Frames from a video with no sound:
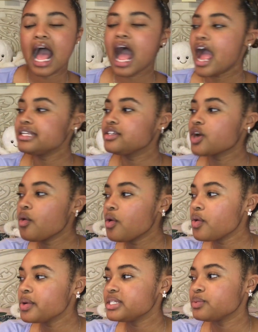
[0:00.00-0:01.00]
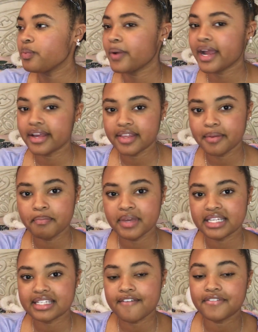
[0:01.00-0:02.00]
I don't always wear them
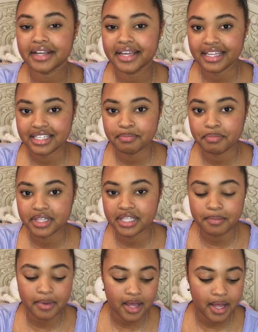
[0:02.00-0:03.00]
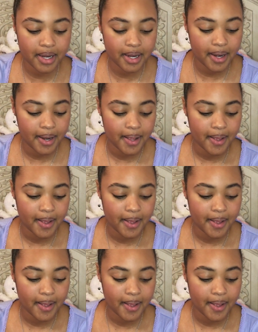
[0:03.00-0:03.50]
because I forget to put them on,